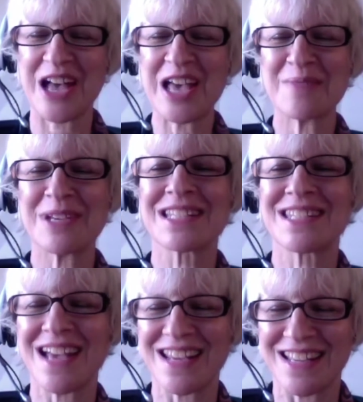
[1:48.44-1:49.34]
I am
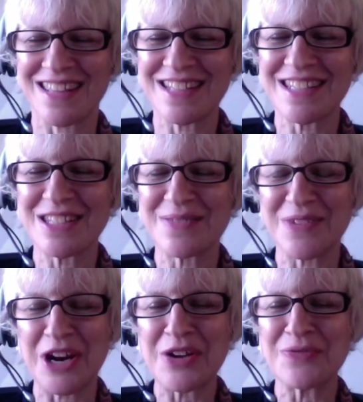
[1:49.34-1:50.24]
excited. This is
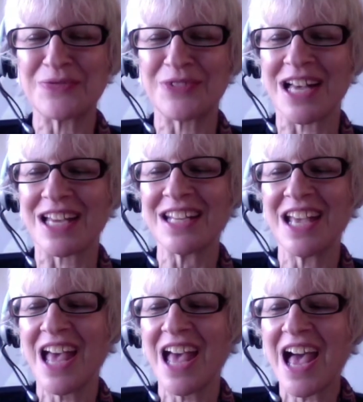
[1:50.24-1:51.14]
very fun.
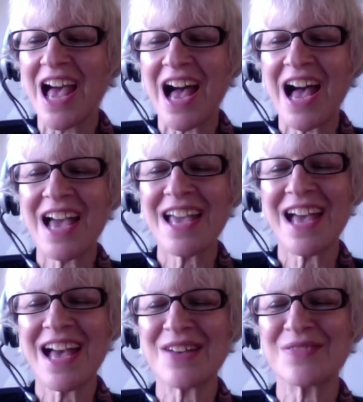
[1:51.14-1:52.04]
I
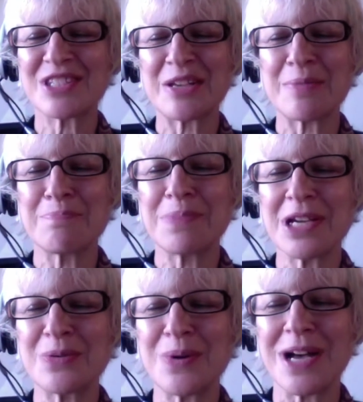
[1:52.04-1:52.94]
have some big
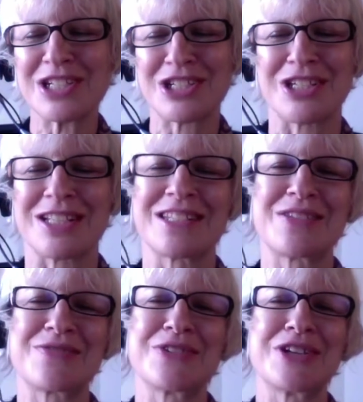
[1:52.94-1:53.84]
questions
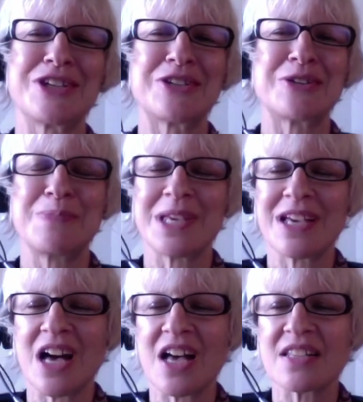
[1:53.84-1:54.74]
for you
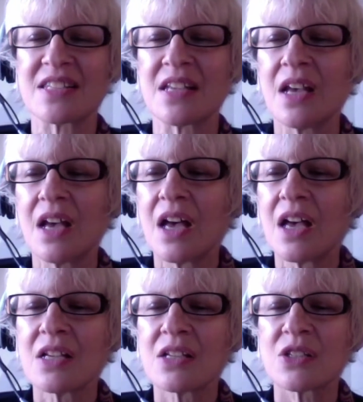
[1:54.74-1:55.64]
because
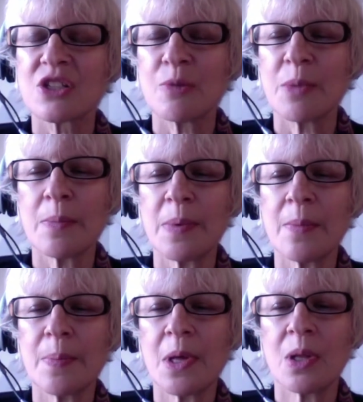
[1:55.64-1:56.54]
so many
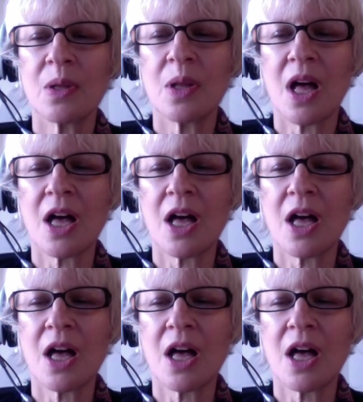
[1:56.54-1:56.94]
people